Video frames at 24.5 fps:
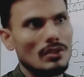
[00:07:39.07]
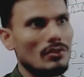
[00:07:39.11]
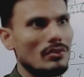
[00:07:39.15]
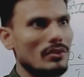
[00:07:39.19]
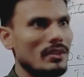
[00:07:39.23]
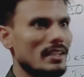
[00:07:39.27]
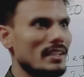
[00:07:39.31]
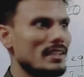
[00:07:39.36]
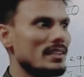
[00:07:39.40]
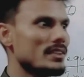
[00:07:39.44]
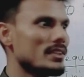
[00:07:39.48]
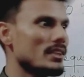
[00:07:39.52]
or you
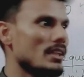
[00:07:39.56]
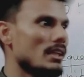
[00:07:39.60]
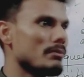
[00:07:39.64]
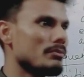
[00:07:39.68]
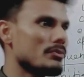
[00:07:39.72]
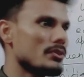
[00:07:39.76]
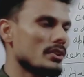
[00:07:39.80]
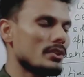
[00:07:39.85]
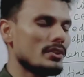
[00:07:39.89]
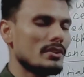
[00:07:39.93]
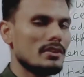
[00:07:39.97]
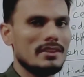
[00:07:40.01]
can say
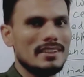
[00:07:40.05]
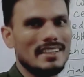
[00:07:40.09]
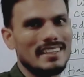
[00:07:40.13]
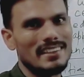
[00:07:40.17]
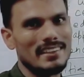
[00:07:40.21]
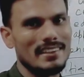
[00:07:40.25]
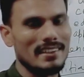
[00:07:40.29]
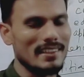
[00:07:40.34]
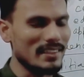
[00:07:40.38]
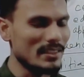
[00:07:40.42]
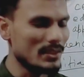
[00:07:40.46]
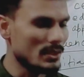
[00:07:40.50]
after
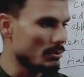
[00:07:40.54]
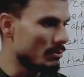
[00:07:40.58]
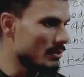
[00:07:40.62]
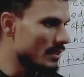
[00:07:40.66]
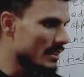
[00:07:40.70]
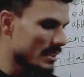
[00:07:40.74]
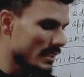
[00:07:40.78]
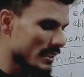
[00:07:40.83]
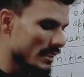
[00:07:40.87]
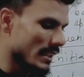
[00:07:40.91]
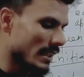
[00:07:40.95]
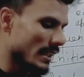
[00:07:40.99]
10 days, you will
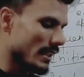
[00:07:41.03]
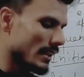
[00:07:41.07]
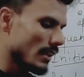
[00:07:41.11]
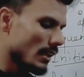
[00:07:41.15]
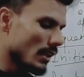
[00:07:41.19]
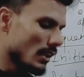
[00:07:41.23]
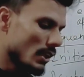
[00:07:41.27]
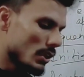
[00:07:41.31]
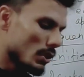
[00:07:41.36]
see that